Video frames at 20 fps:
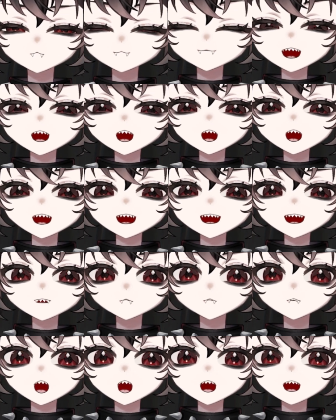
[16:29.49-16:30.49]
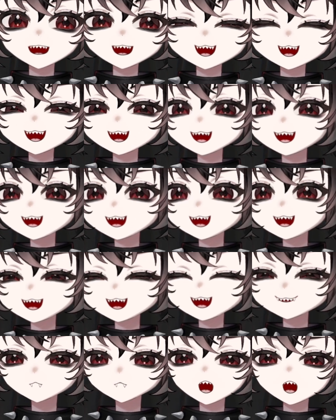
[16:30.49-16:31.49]
developer I
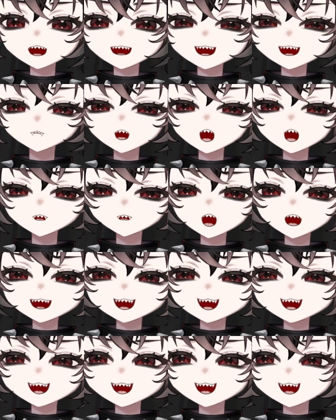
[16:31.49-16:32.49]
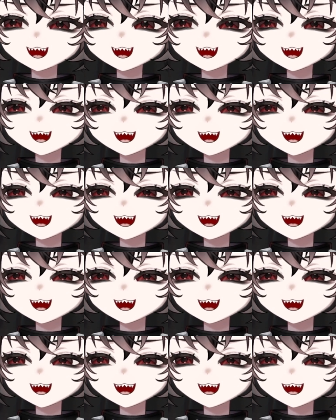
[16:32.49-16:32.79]
bonded with, I guess.